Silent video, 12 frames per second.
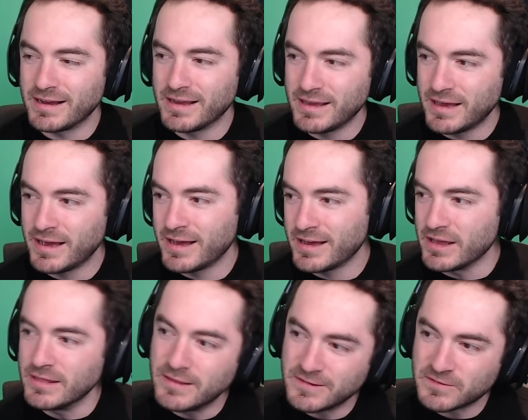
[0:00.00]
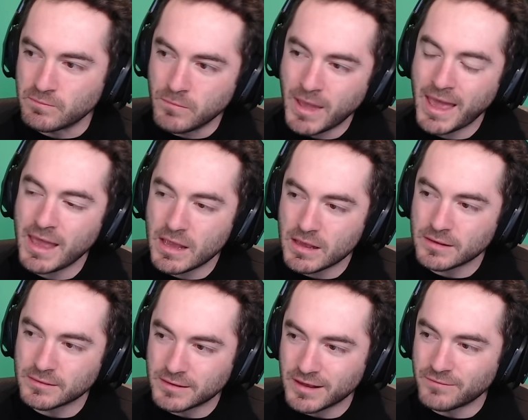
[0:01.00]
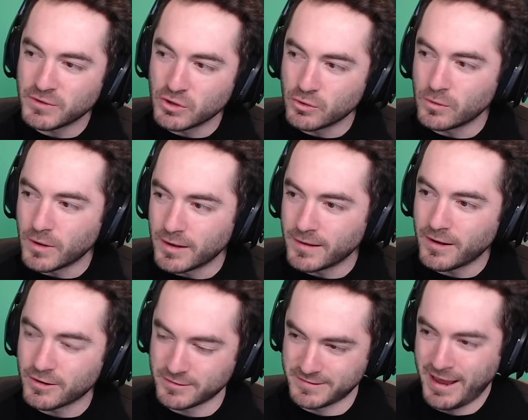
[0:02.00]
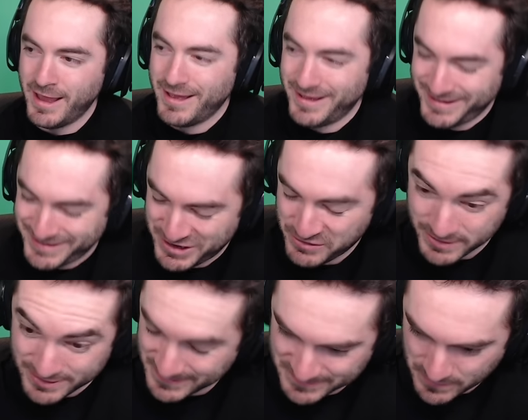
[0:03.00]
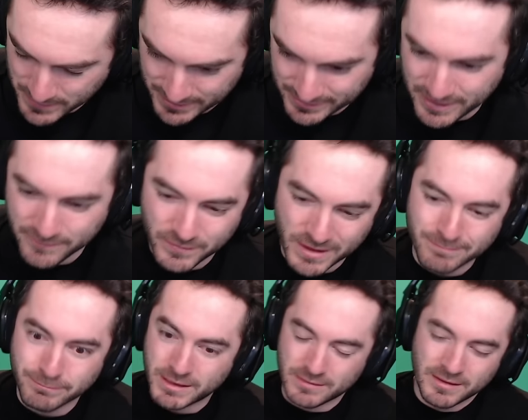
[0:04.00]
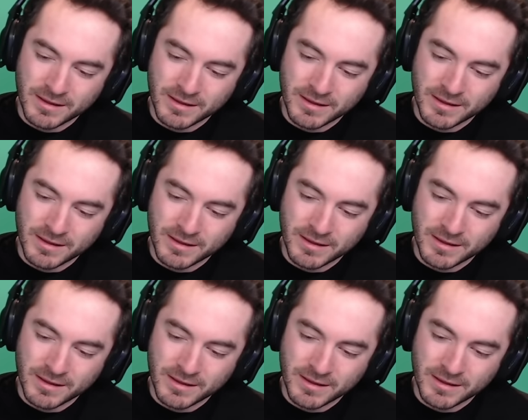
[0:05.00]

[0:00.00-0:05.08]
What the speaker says: yeah, this may give you a heart attack with this amount of caffeine, but